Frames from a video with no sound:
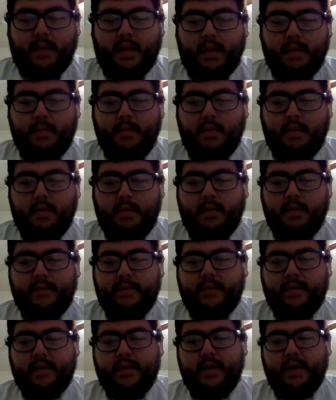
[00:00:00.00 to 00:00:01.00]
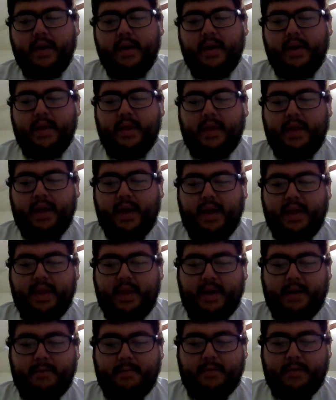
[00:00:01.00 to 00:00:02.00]
Moreover, they
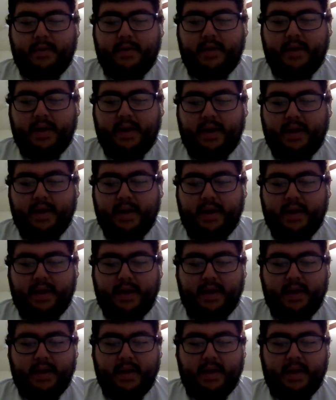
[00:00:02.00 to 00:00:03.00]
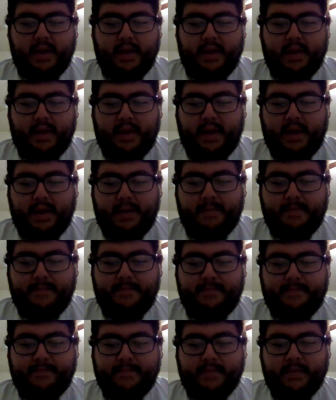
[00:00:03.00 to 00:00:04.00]
that were nigh them,
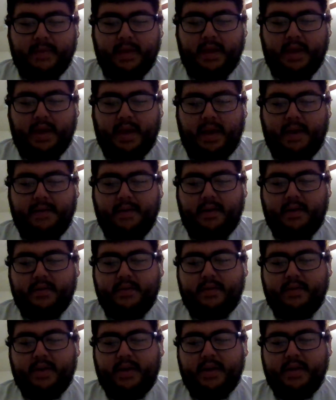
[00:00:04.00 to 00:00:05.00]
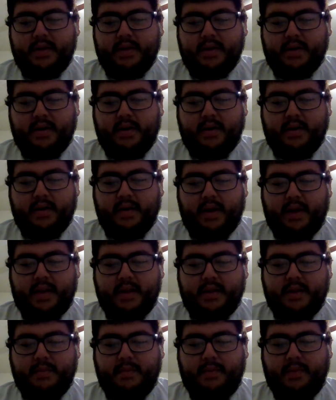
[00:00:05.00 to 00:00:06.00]
even unto Issachar and
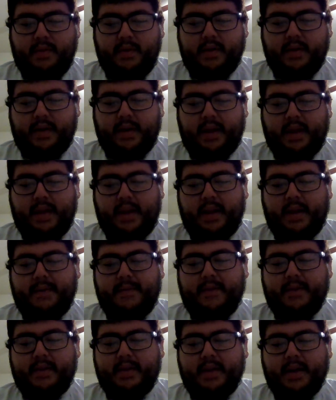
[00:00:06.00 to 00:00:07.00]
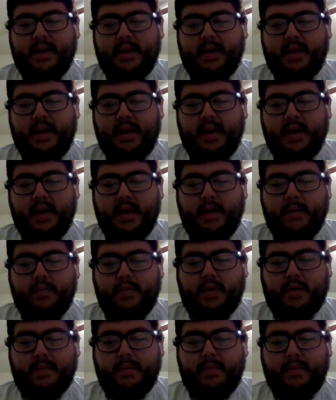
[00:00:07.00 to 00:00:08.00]
Zebulun and Naphtali,
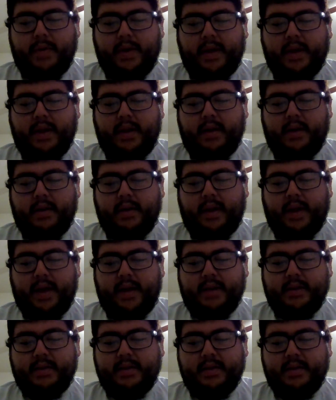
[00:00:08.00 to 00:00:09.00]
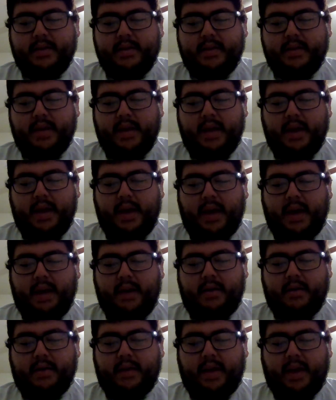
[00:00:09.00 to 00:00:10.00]
brought bread on asses, and
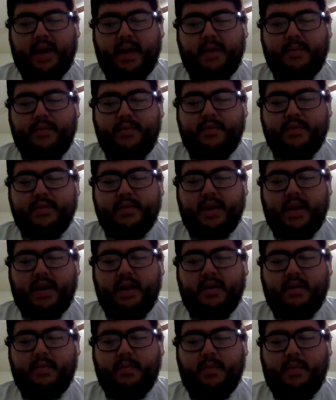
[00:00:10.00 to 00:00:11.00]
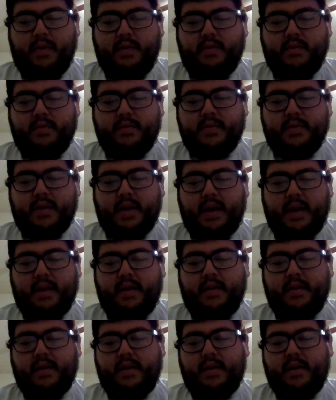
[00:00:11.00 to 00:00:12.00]
on camels, and on mules, and
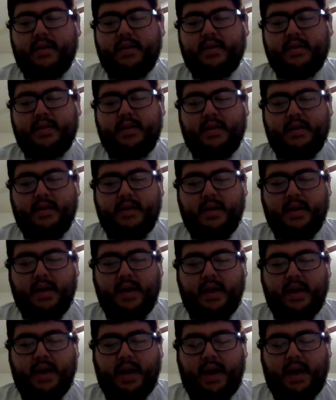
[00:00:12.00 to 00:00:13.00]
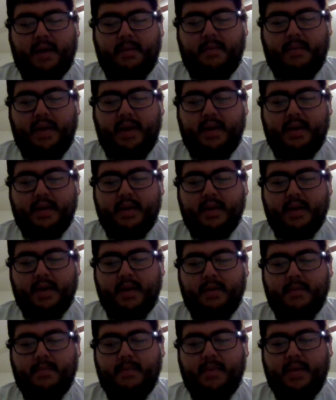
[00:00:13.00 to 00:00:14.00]
on oxen, and meat,
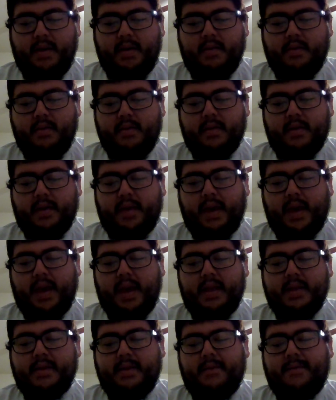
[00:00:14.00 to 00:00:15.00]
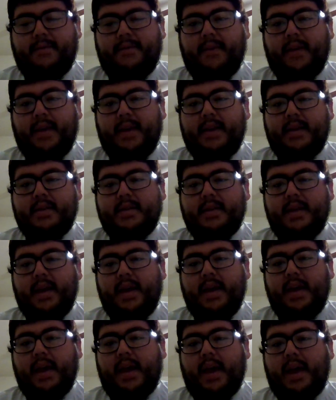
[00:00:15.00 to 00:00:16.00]
meal, cakes of figs,
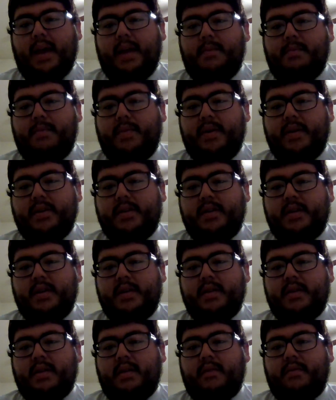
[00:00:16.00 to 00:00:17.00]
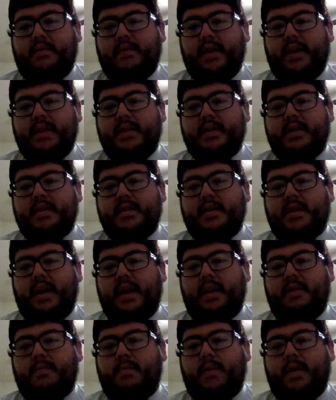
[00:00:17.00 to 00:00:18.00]
and bunches of raisins,
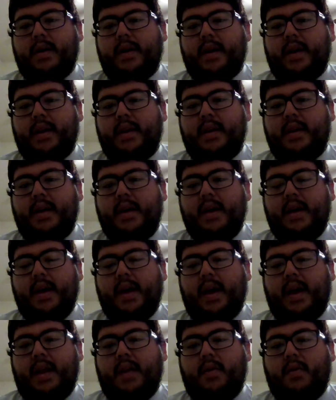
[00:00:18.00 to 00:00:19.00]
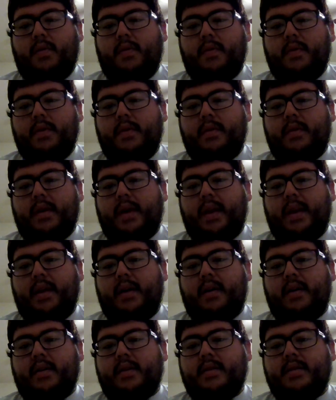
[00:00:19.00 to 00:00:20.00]
and wine, and oil, and
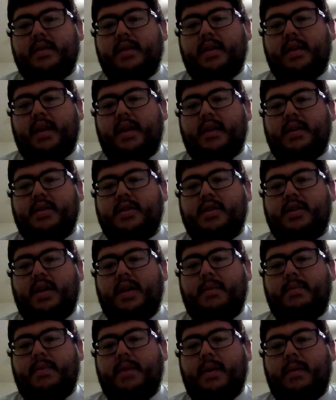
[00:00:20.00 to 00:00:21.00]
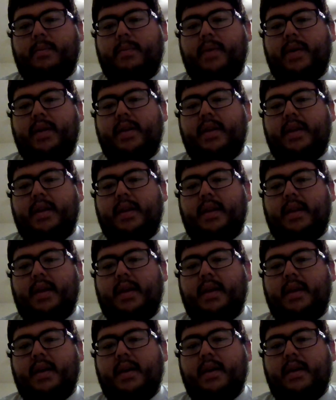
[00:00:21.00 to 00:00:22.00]
oxen, and sheep
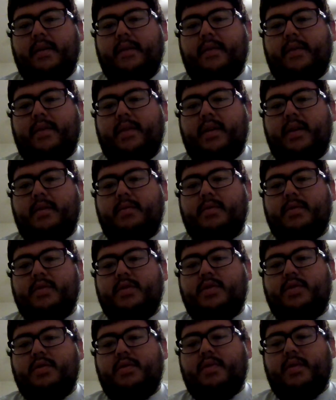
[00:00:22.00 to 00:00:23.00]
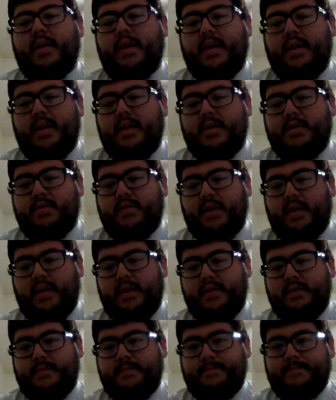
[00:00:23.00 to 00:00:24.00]
abundantly, for there was joy in
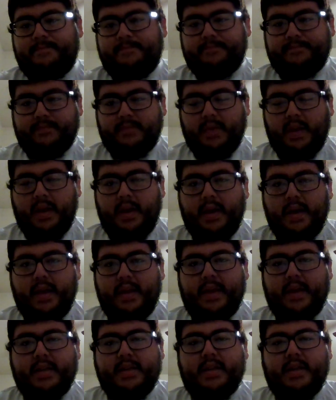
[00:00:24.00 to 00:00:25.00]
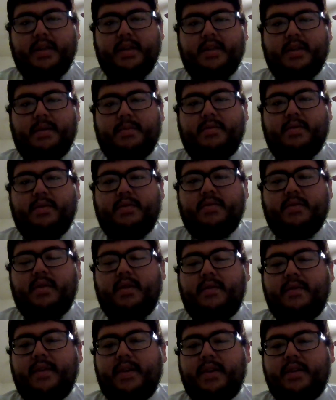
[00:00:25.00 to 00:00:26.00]
Israel. That's in chapter
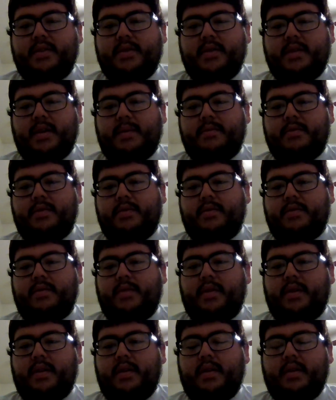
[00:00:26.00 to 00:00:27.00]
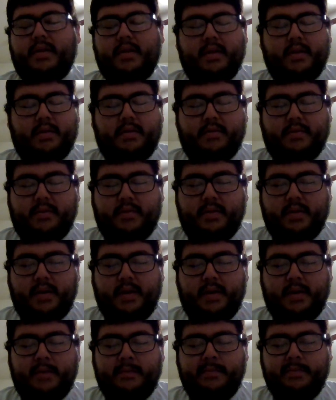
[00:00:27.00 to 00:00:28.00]
12. Here's chapter 3. No,
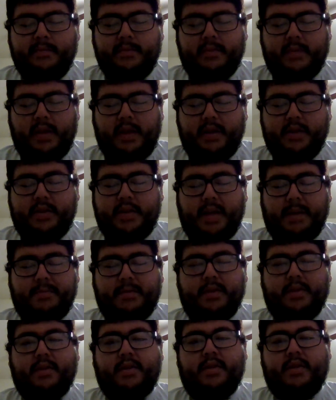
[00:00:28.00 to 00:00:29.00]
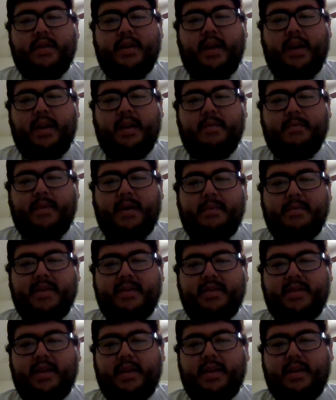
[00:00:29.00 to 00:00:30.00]
here's chapter 13. My
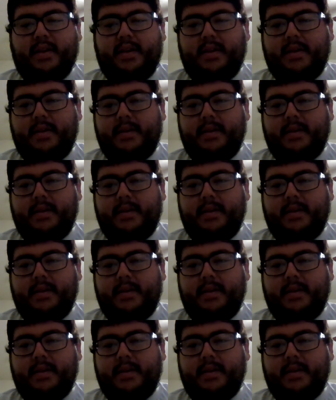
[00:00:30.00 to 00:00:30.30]
mistake.